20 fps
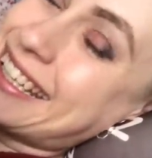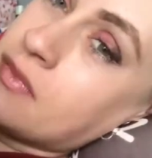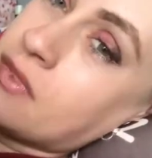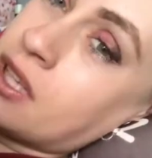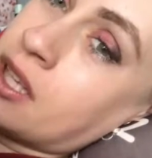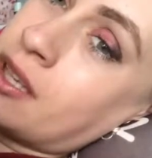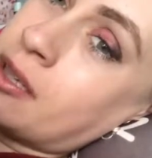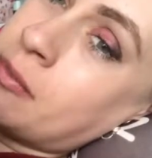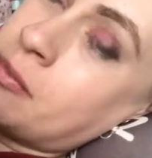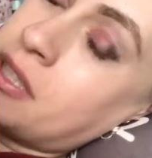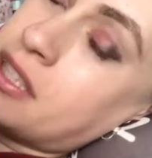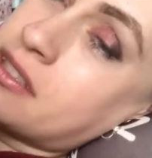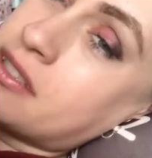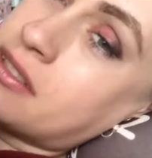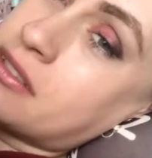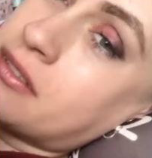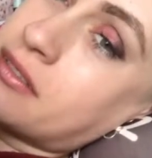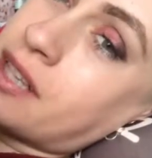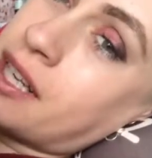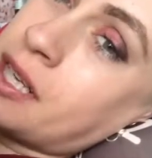Happy is
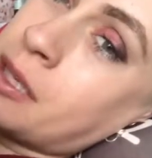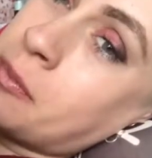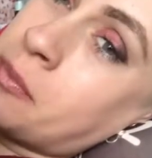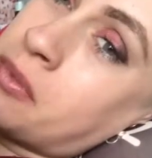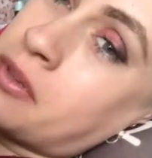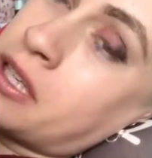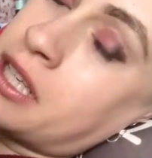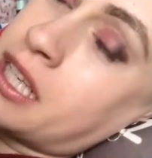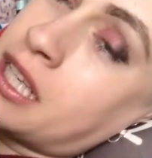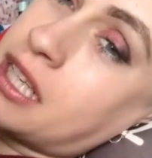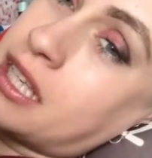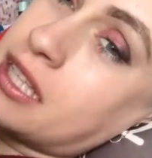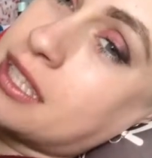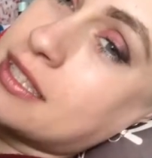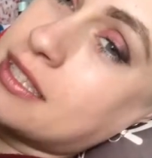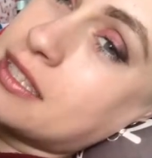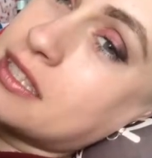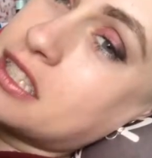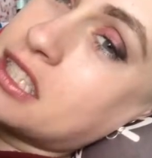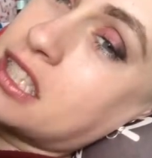already pretty,
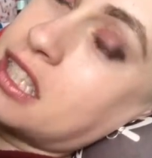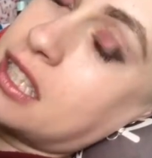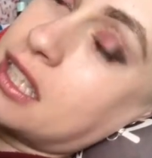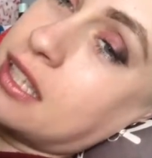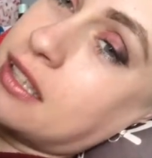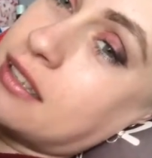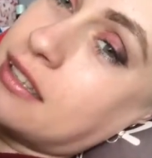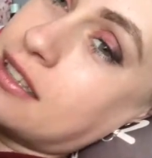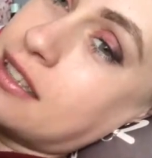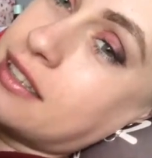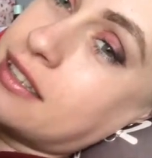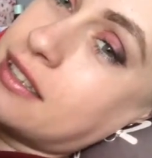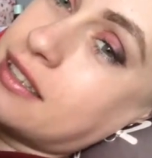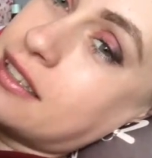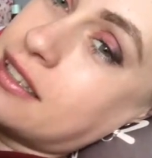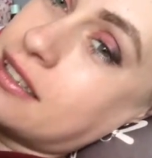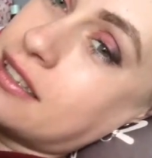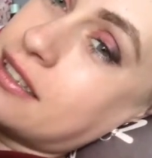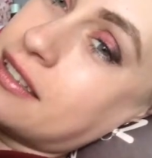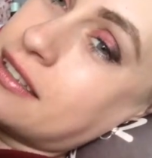isn't she?
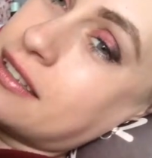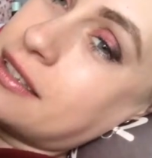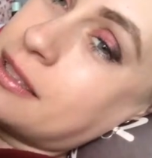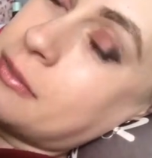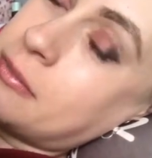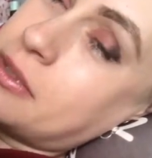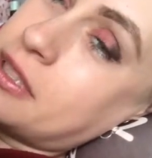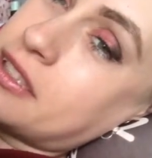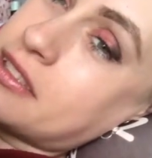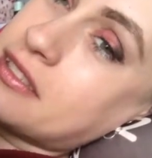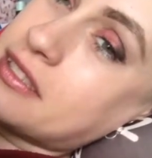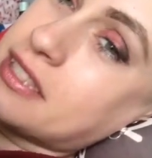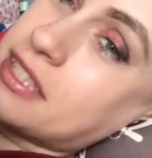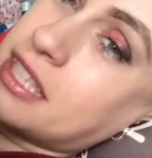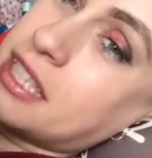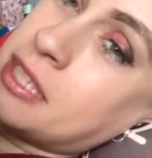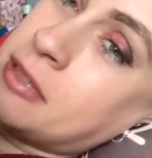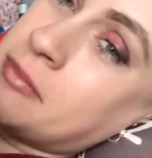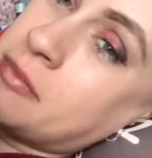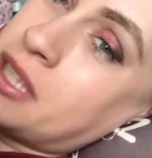Happy doesn't
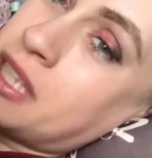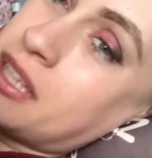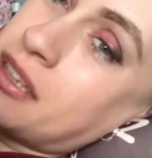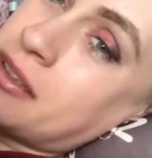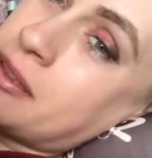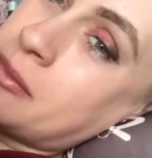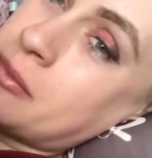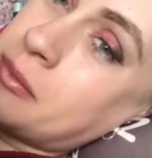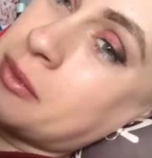need makeup.